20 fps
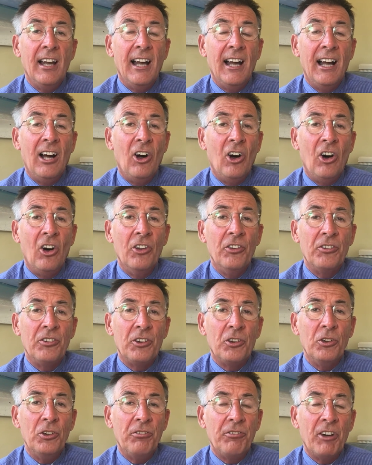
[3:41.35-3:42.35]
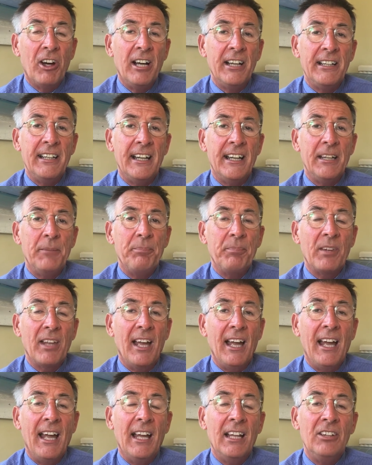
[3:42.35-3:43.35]
on Good Friday,
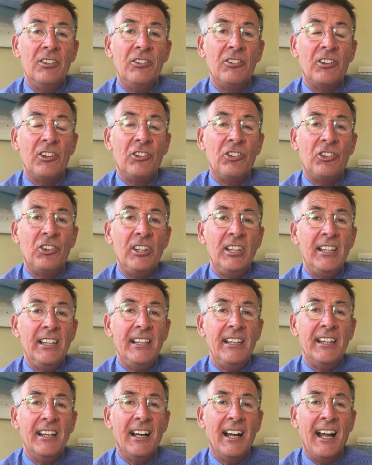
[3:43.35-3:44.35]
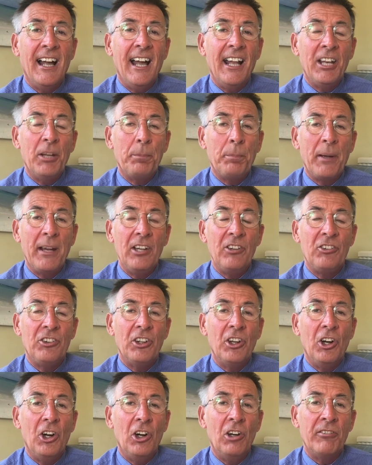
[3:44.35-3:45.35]
and she had a
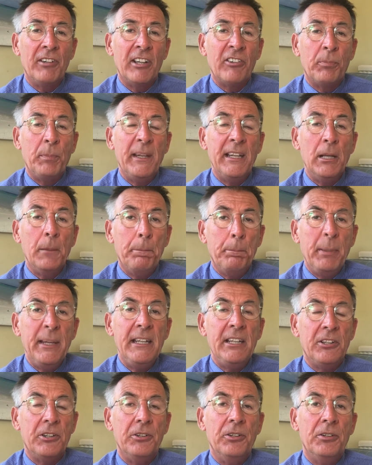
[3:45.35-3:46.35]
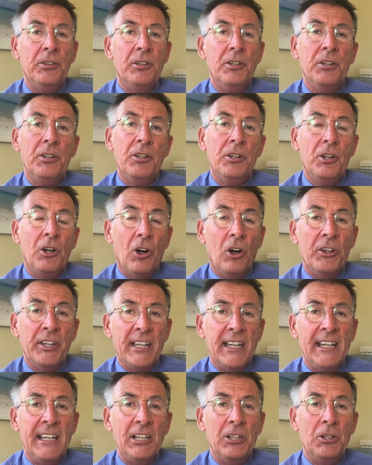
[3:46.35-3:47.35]
picture of us being a beacon on
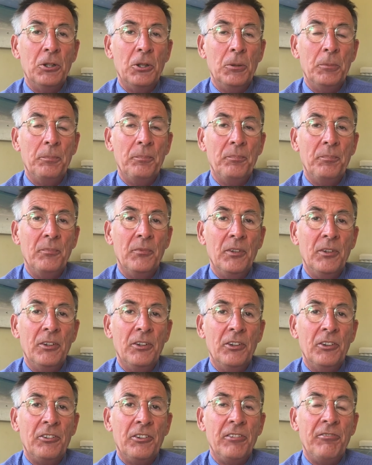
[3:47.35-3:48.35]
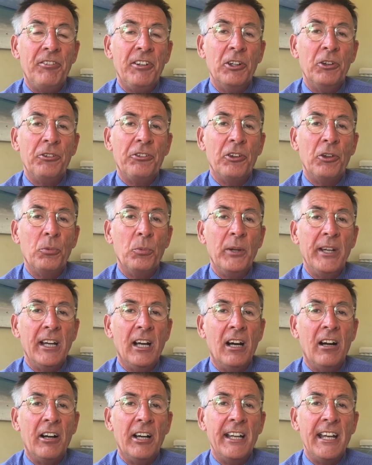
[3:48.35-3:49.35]
a hill. She feels that we
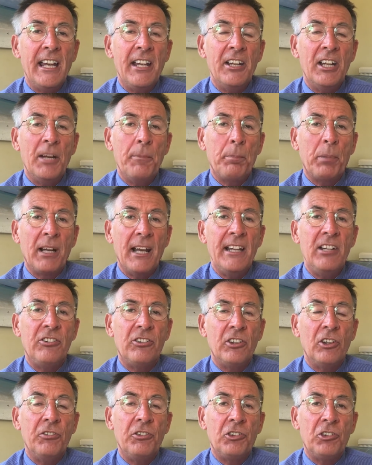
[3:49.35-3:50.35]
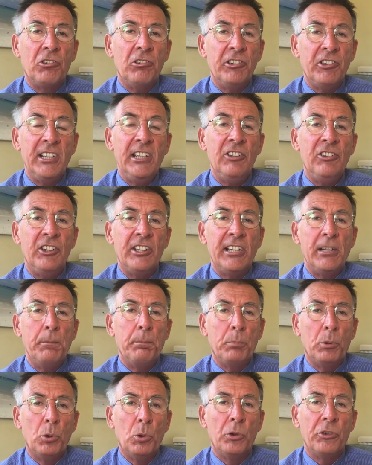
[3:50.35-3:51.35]
are in a place of strategic
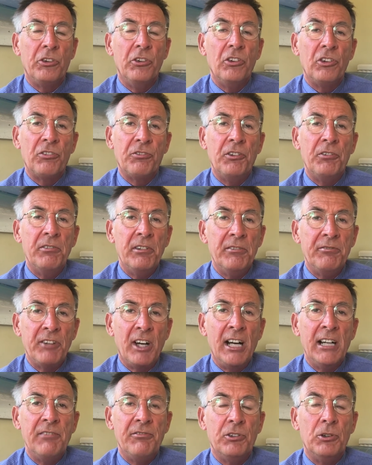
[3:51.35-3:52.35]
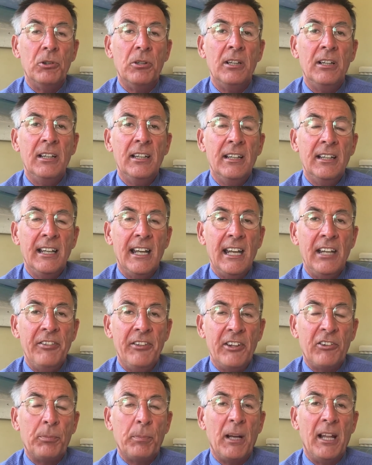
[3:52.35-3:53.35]
importance for revival in
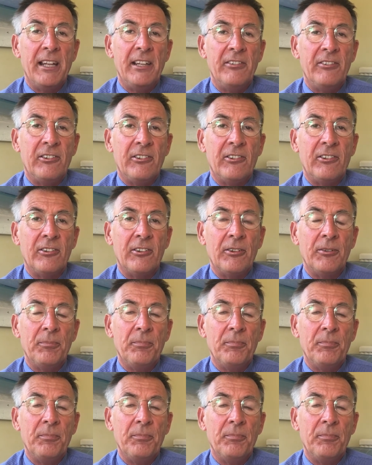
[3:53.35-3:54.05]
this place.